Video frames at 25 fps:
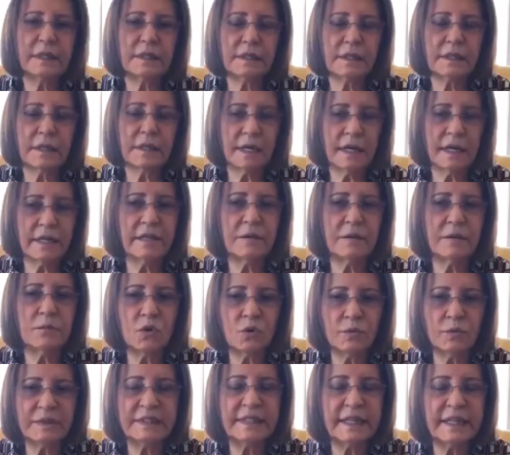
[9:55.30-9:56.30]
At the
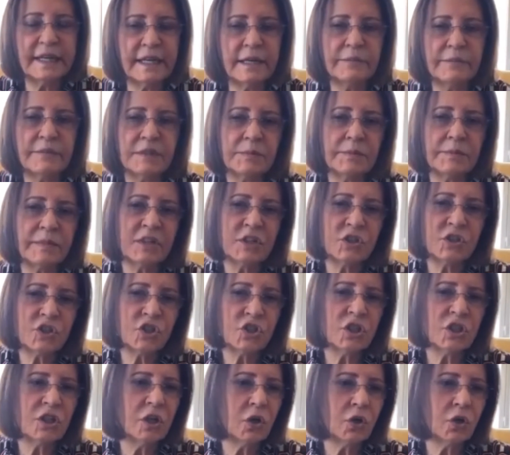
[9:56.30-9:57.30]
moment, I am in
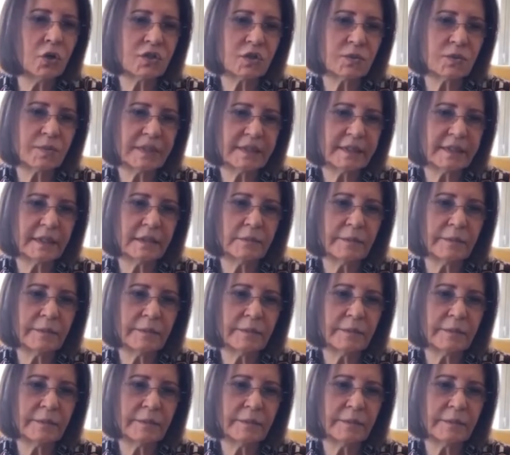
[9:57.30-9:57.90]
Burjeel Hospital,